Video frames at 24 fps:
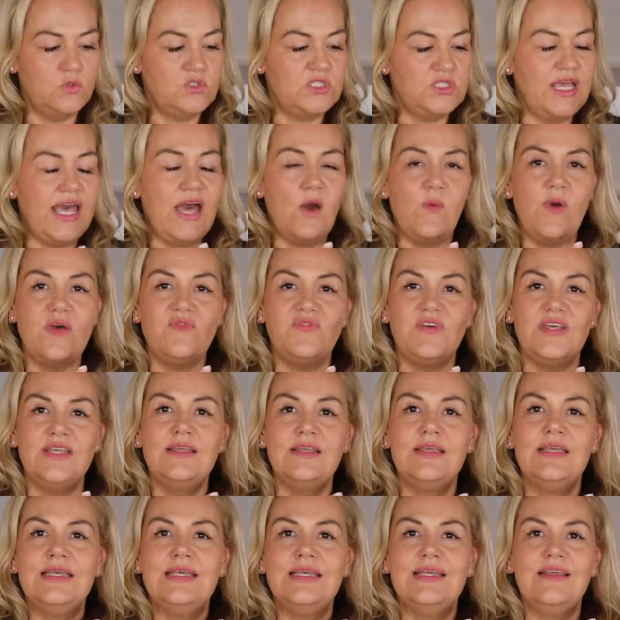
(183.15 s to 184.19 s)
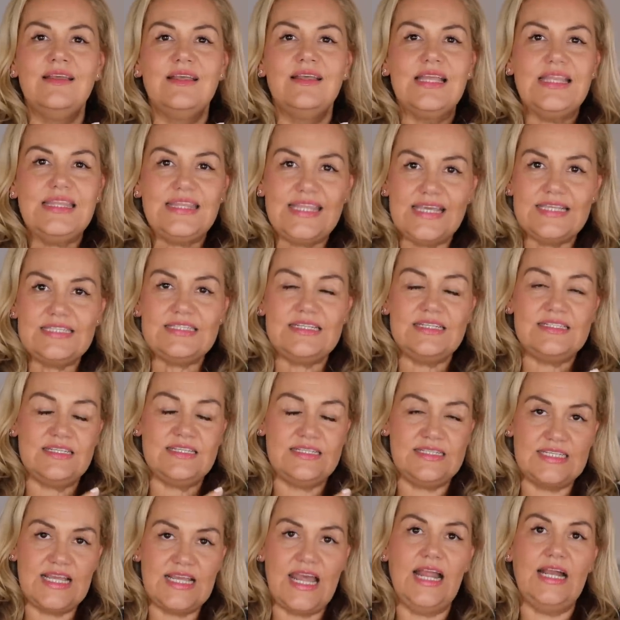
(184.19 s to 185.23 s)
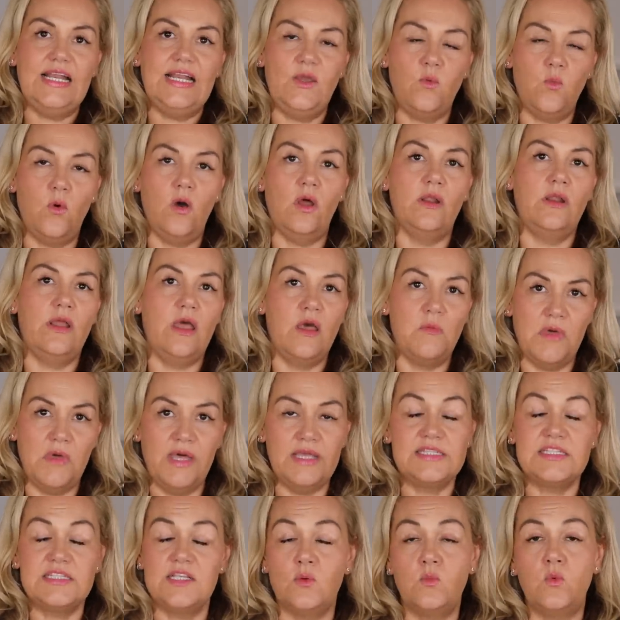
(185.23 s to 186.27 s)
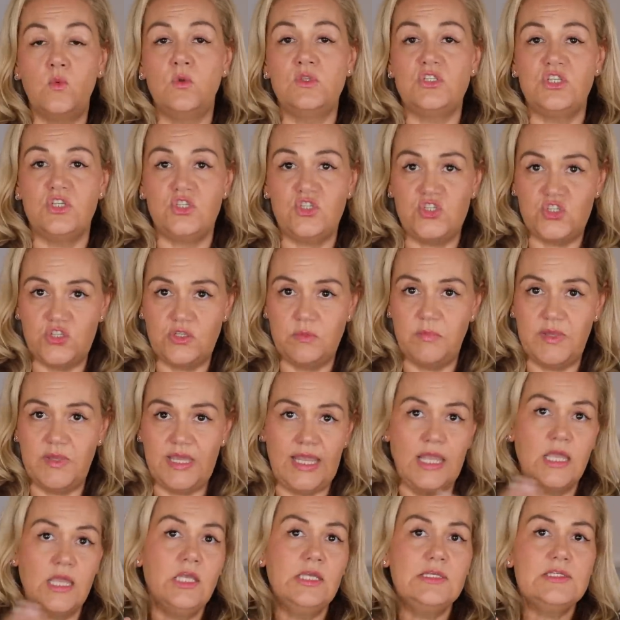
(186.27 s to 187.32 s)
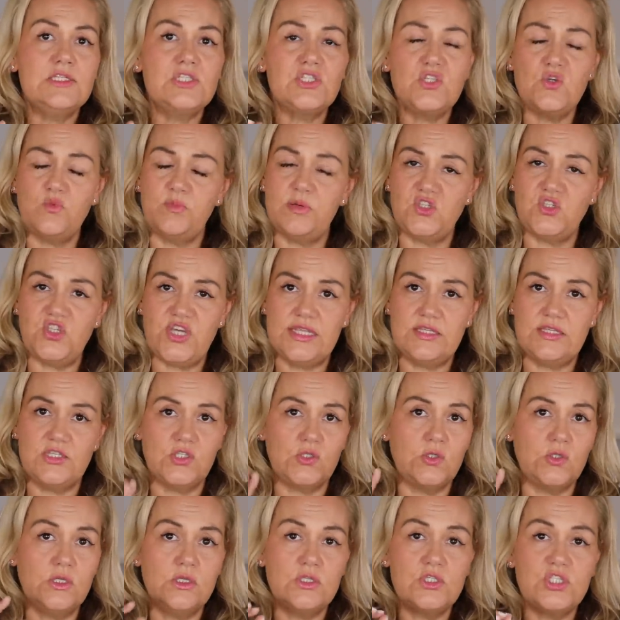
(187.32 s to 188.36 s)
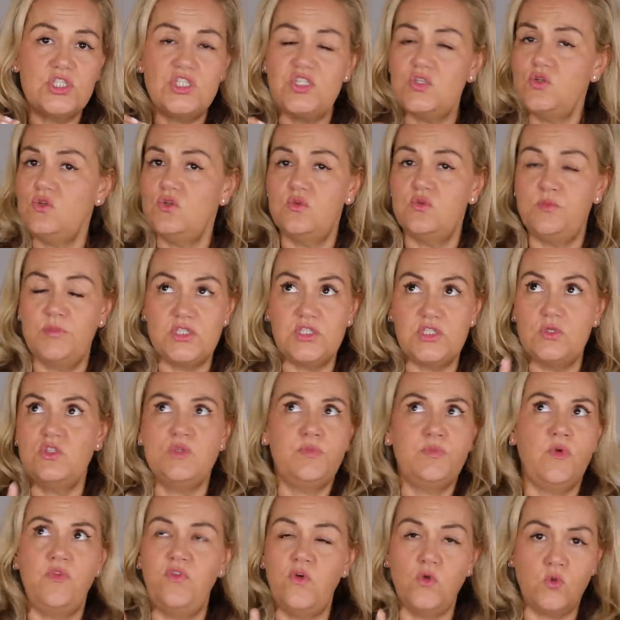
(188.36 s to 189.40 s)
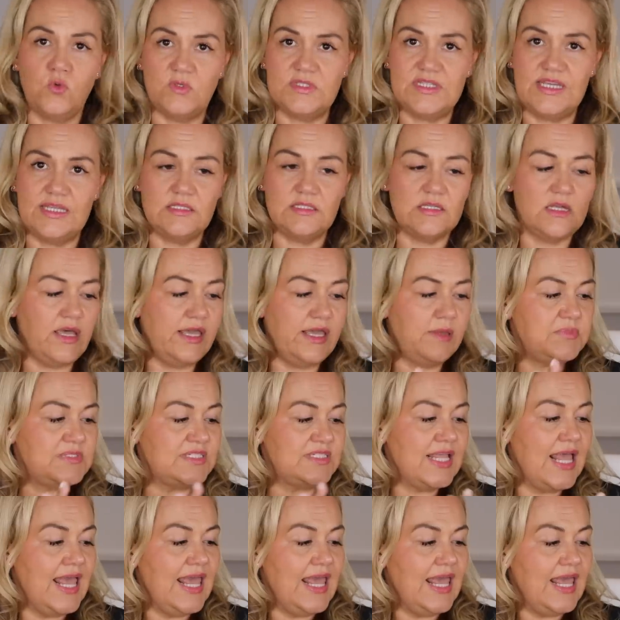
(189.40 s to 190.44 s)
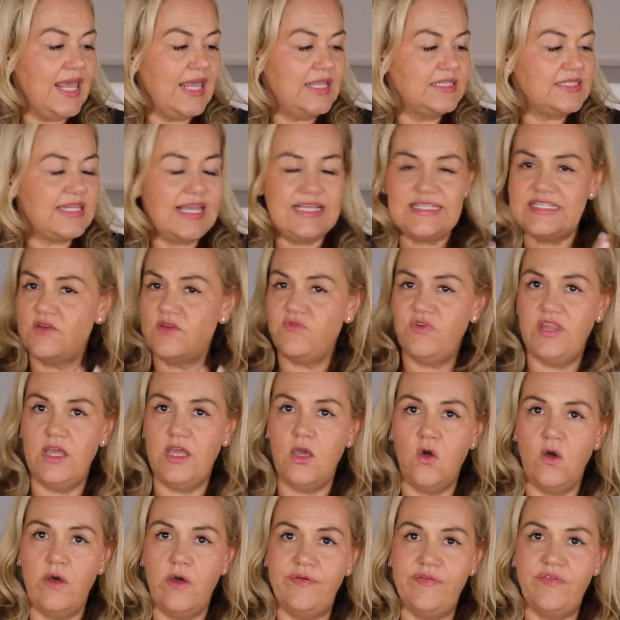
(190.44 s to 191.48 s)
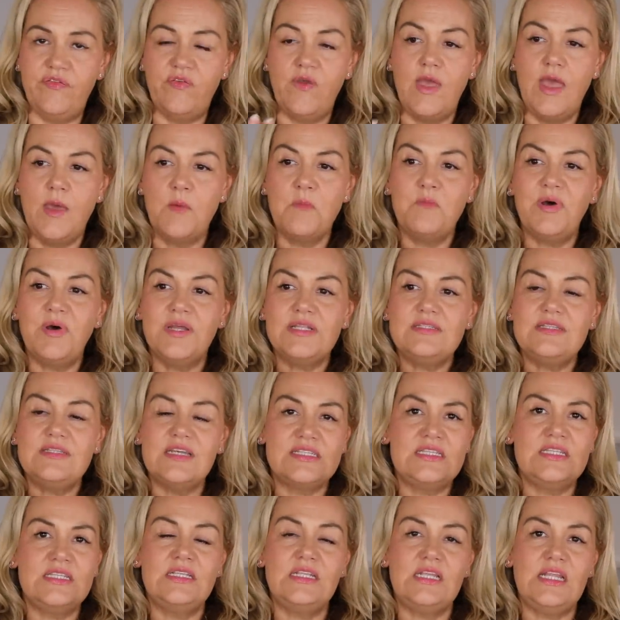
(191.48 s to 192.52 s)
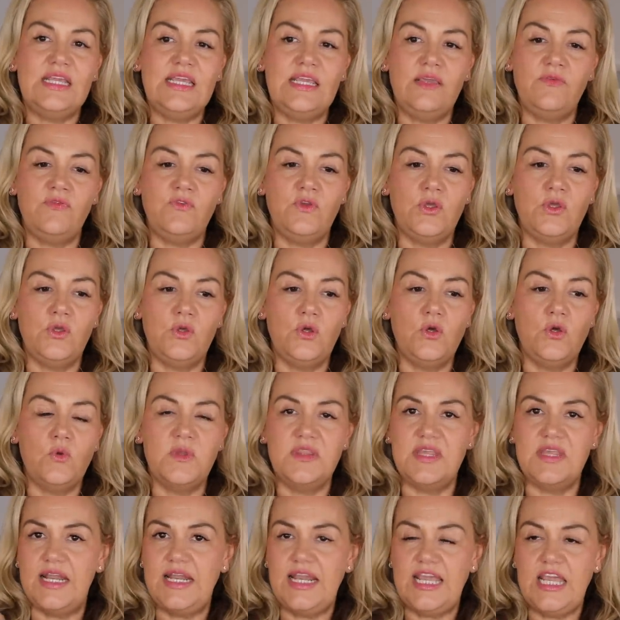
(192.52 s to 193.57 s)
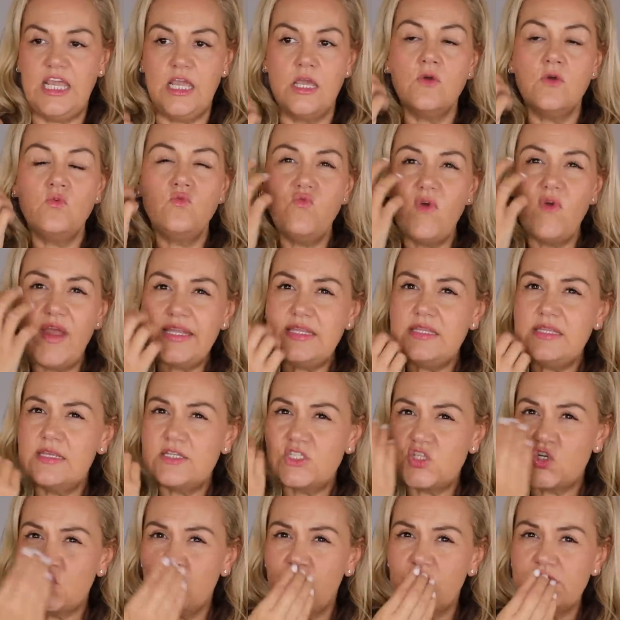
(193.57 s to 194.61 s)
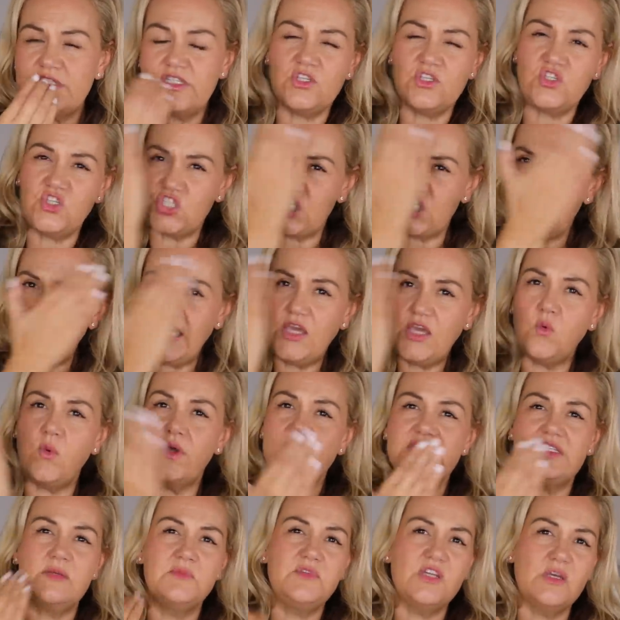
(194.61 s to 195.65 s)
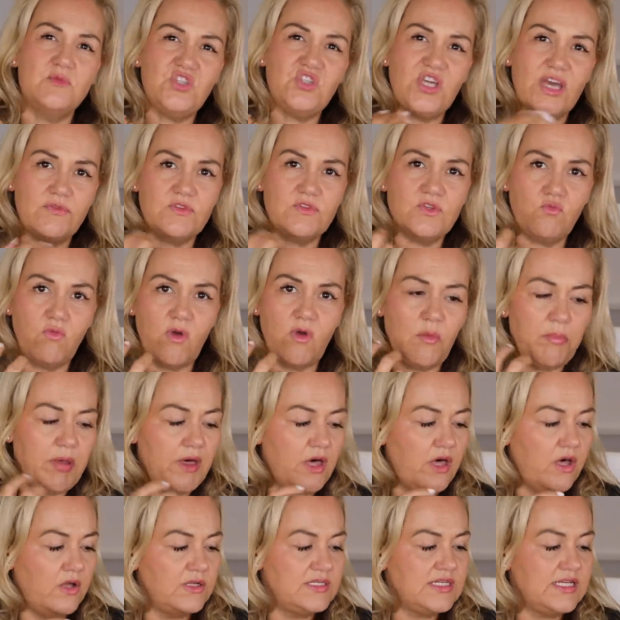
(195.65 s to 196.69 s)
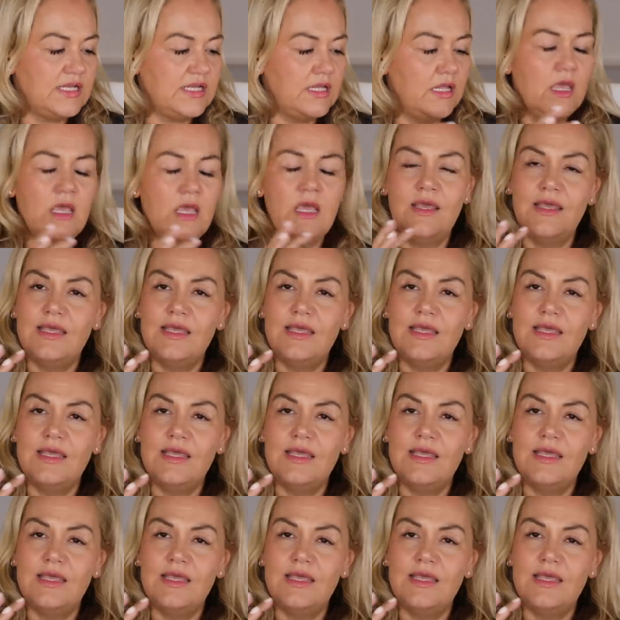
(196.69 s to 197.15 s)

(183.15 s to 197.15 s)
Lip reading: water, however, this is exactly what a micellar water should be. Super gentle, suitable for all skin types, takes everything off, but doesn't leave you with any redness across the cheek where sometimes you have to rub harder.